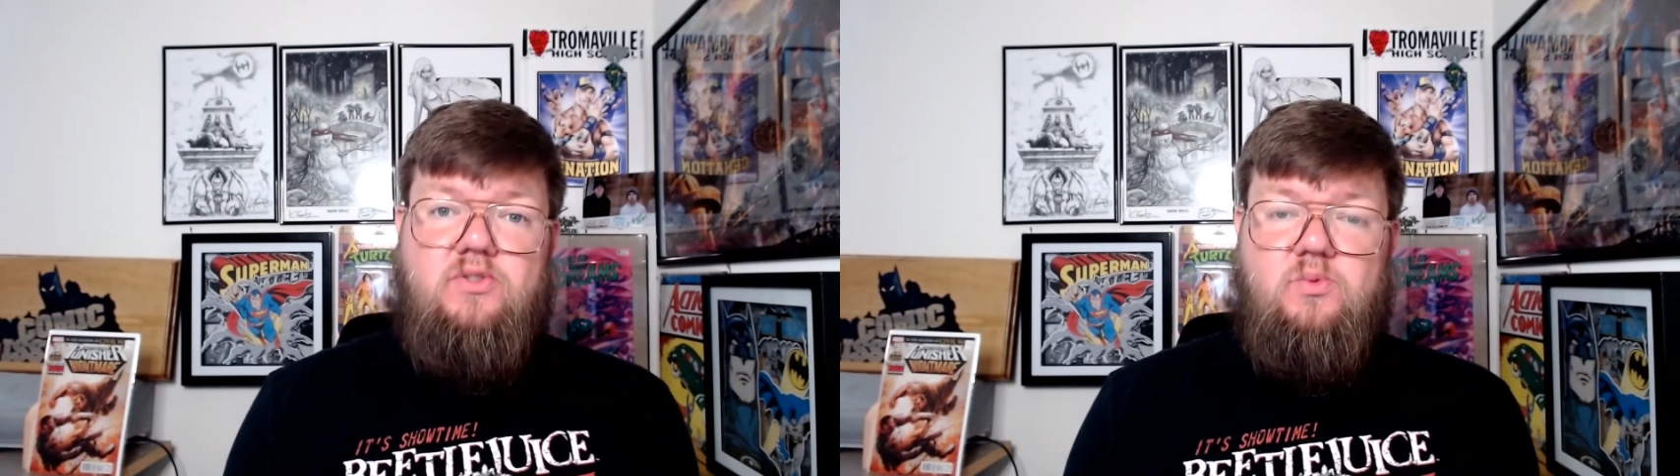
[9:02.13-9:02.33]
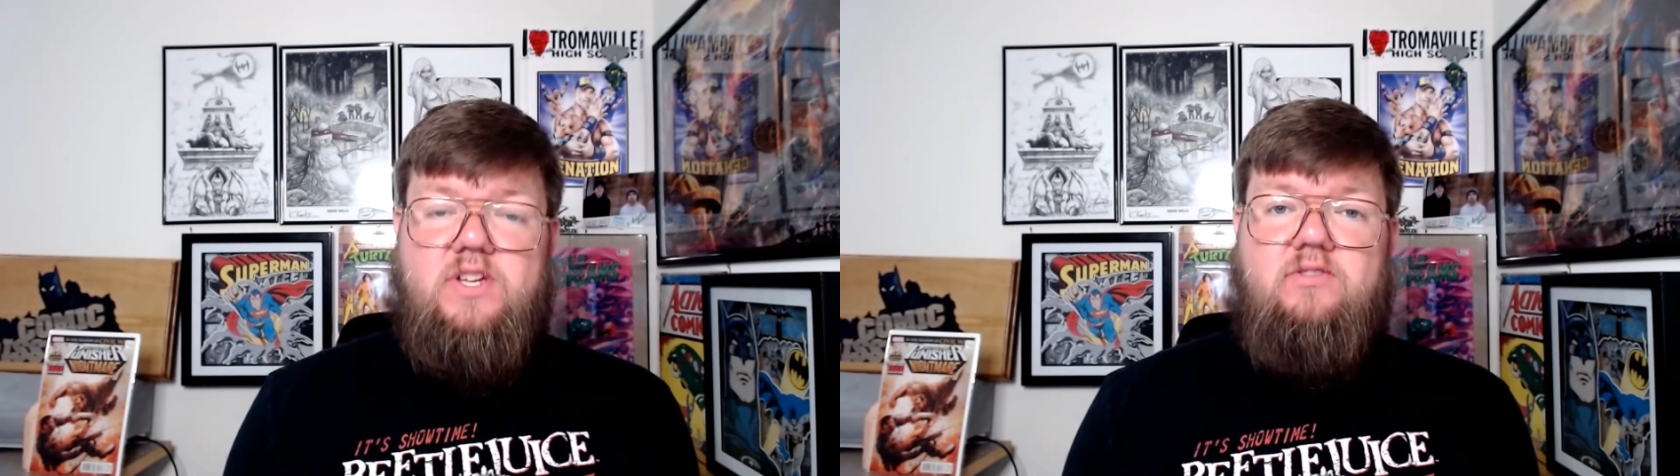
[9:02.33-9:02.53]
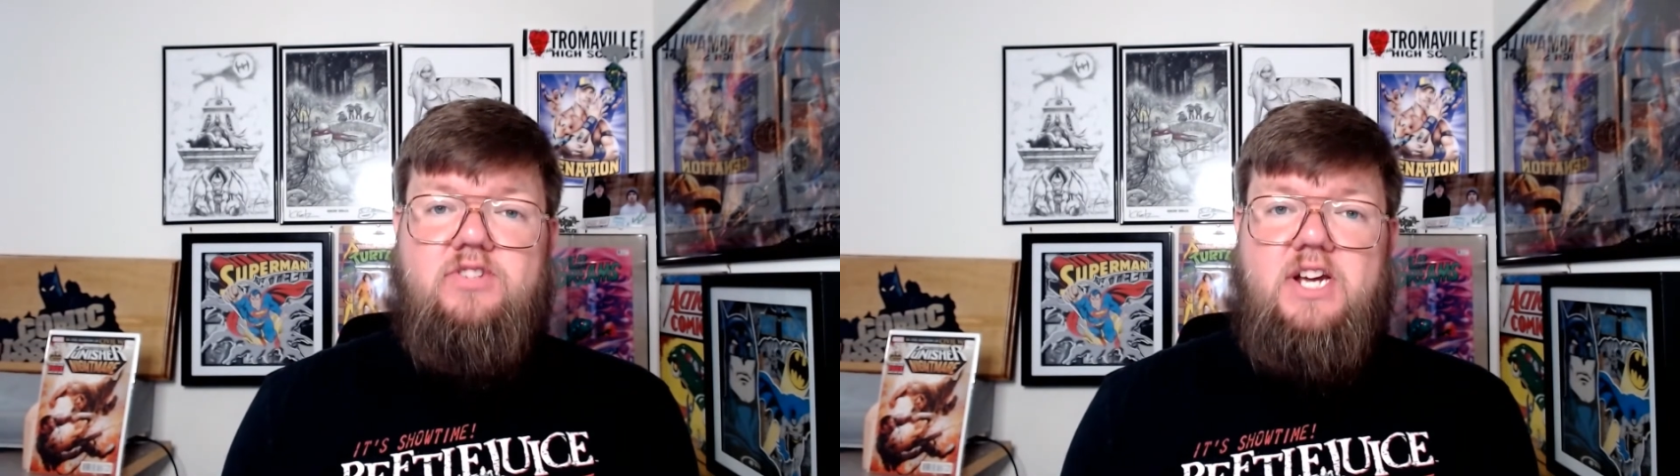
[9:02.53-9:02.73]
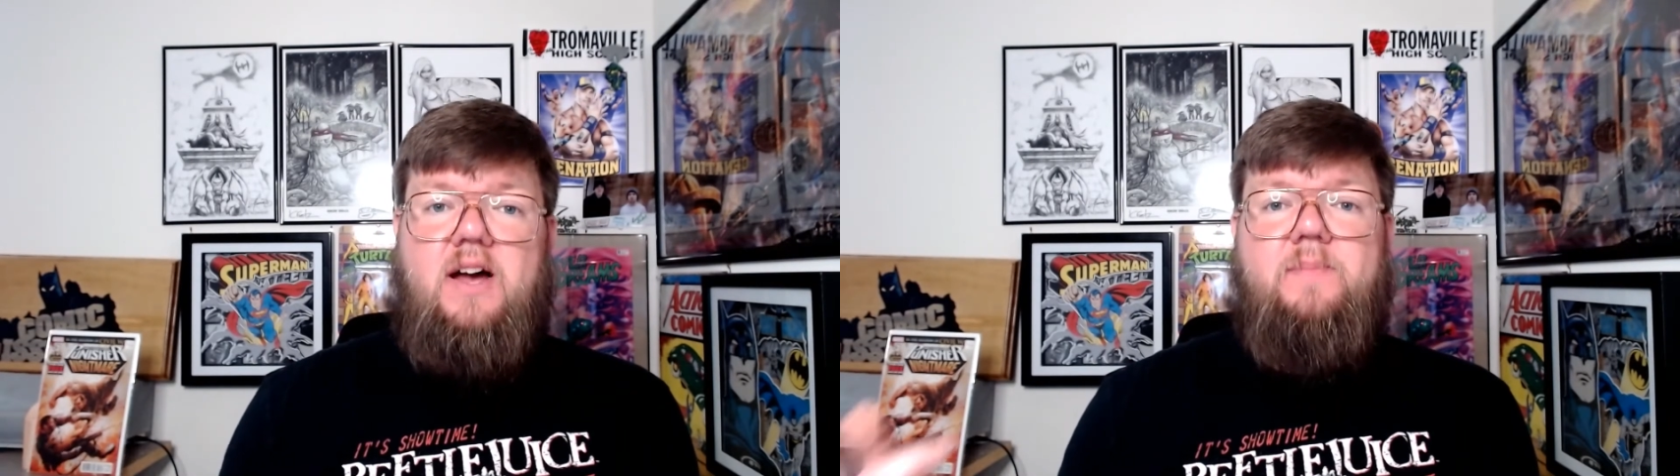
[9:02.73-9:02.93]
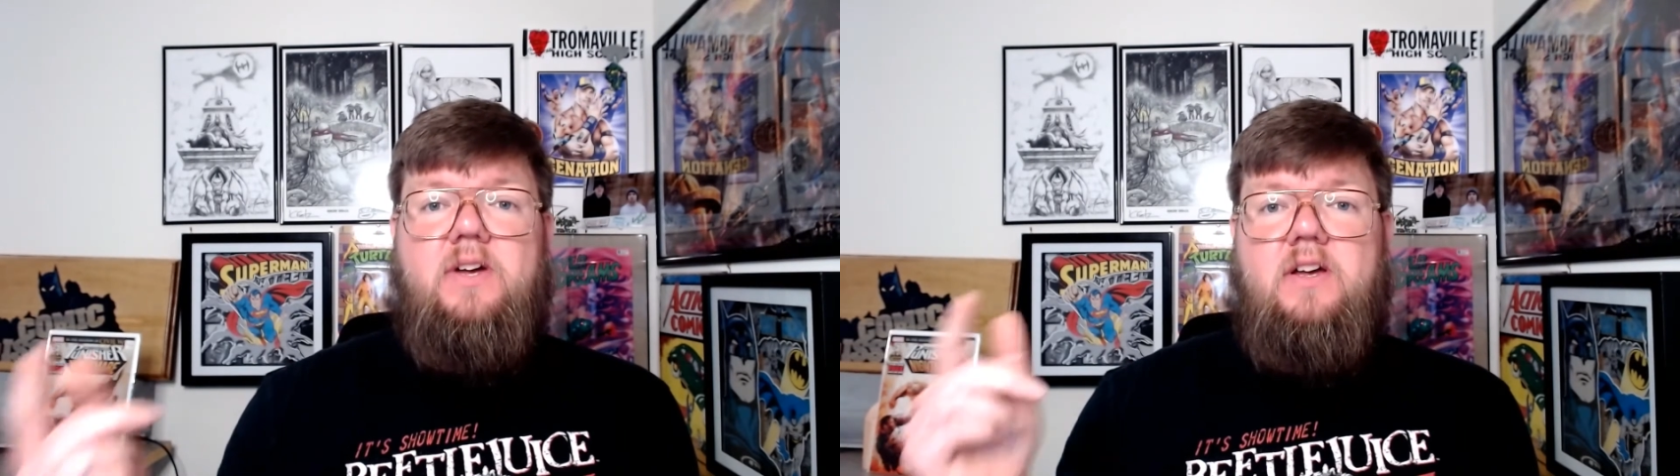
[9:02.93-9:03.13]
real
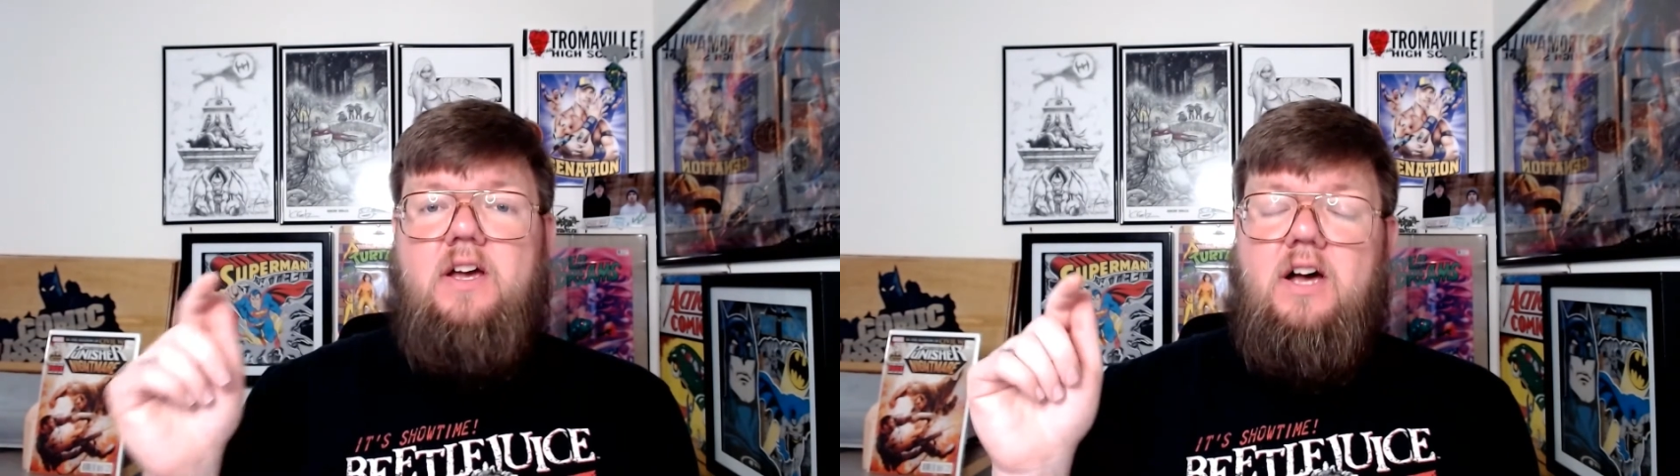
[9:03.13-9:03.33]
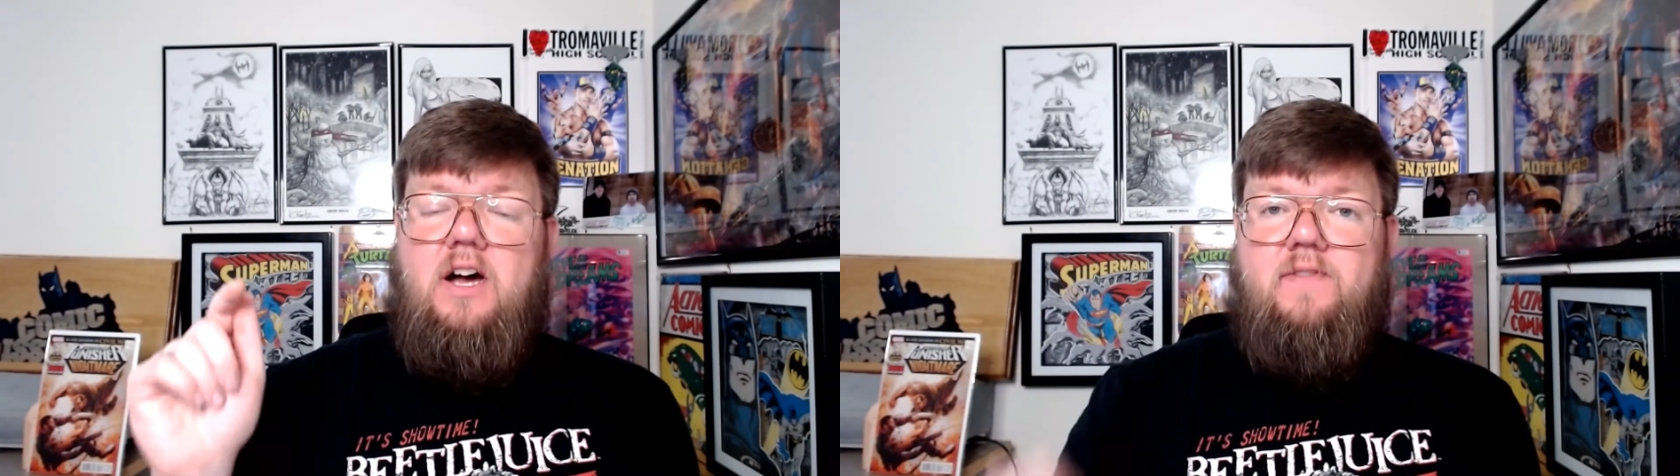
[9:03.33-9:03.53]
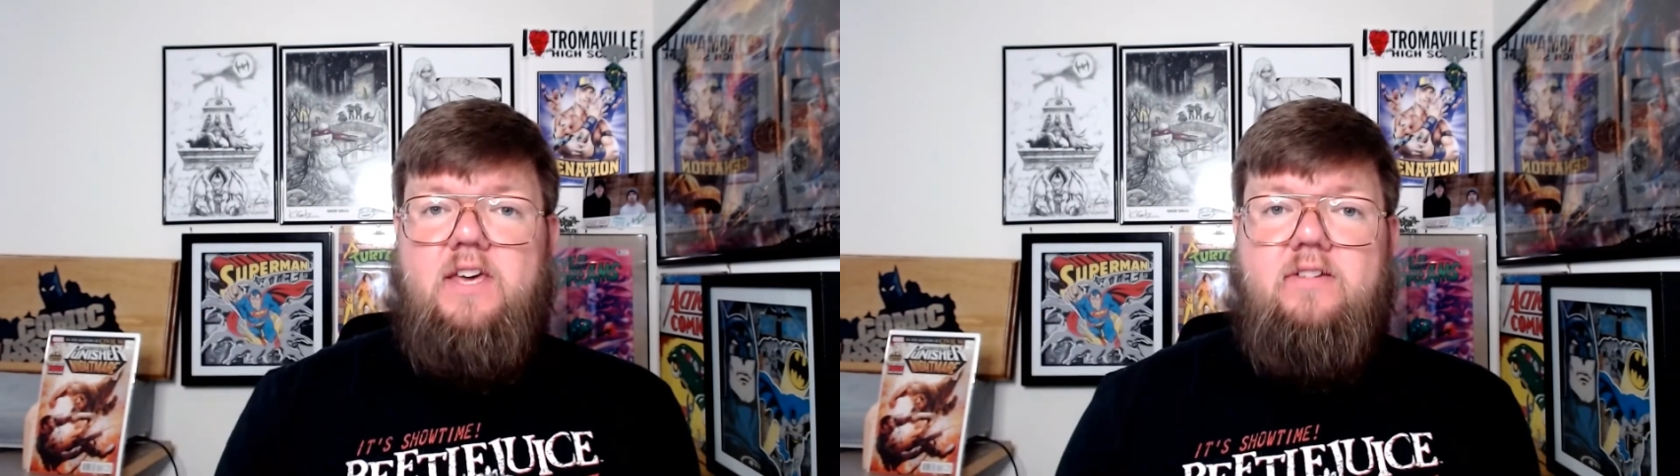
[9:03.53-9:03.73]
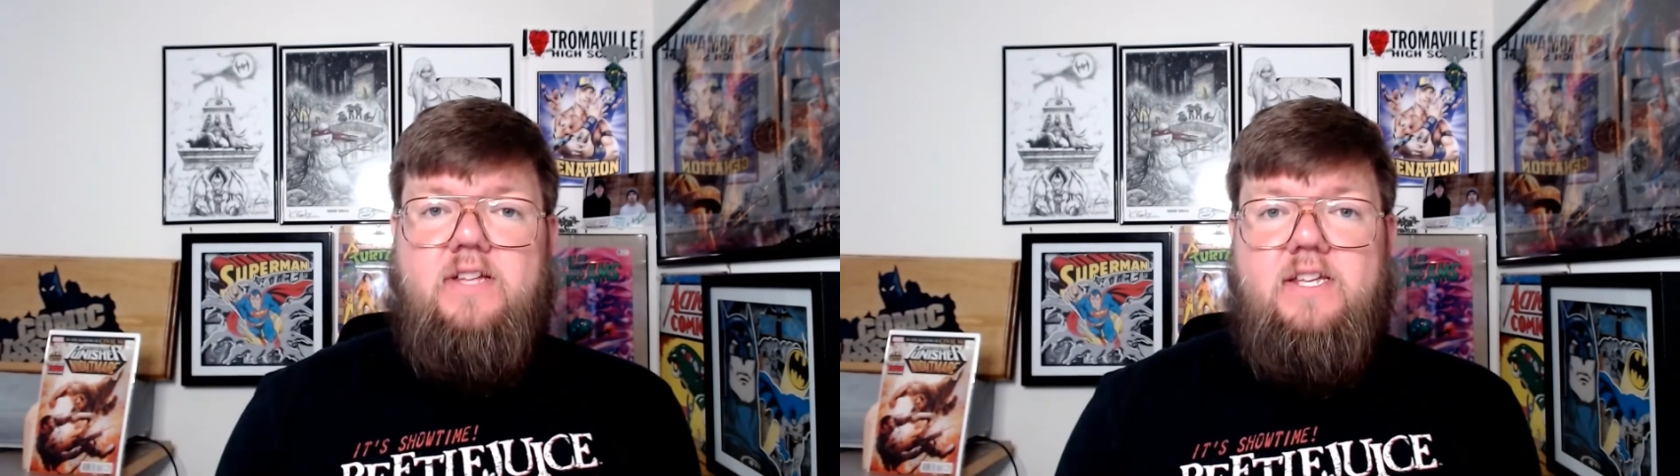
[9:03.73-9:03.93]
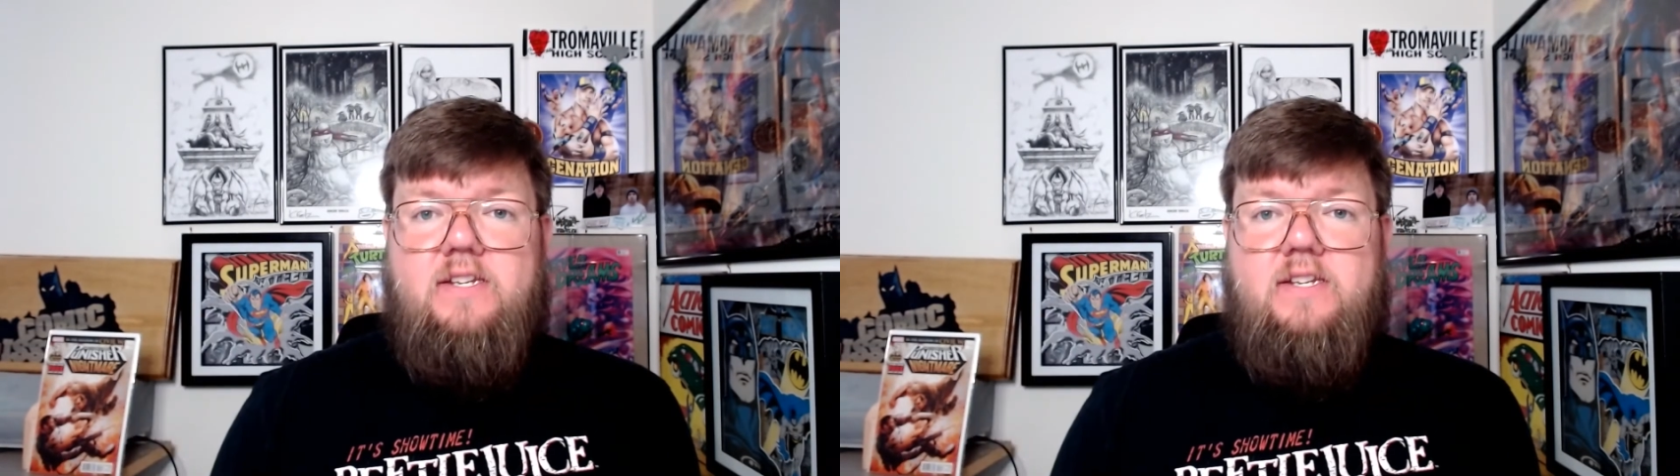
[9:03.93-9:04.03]
job of killing